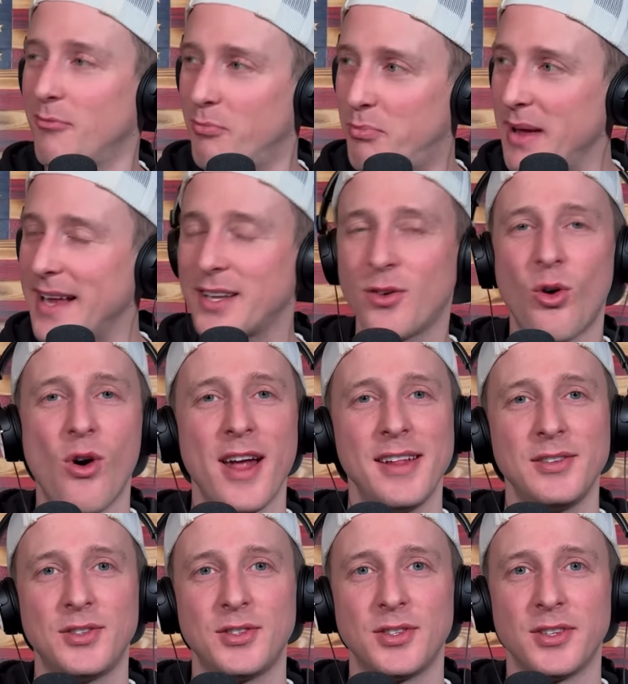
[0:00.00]

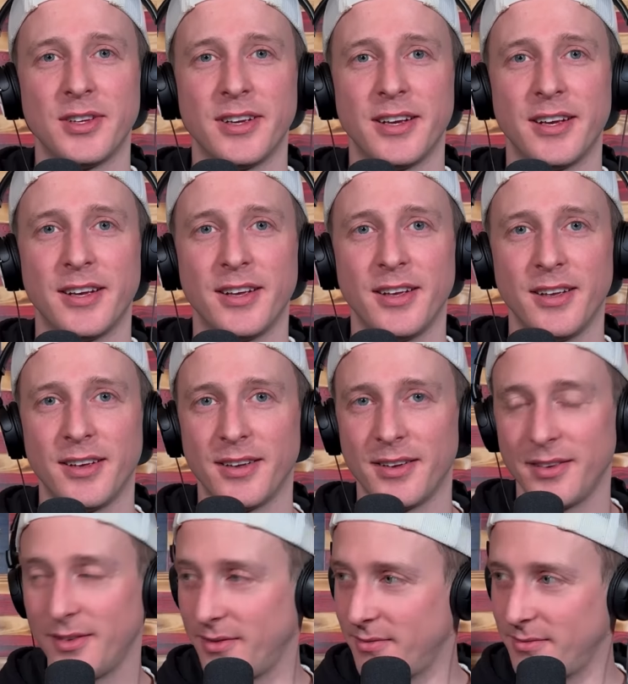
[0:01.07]
Bitcoins,
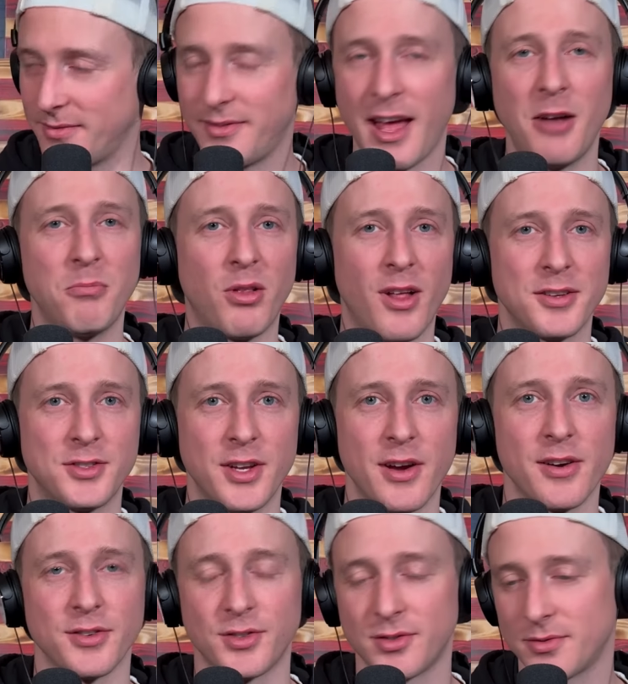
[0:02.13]
10 plus
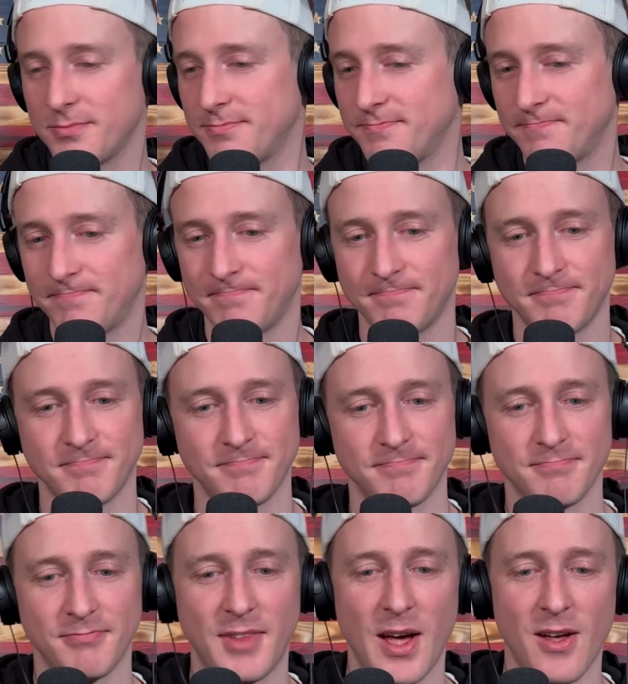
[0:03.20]
years.
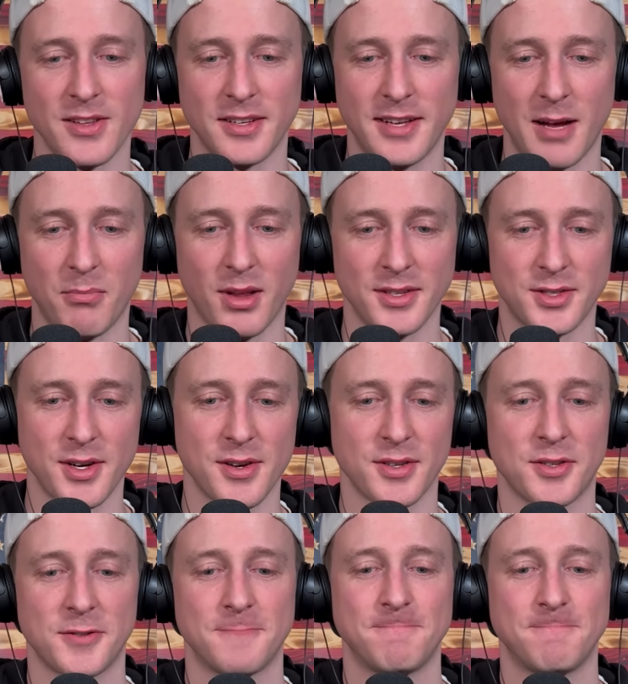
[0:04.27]
I'm telling you, 10 plus years.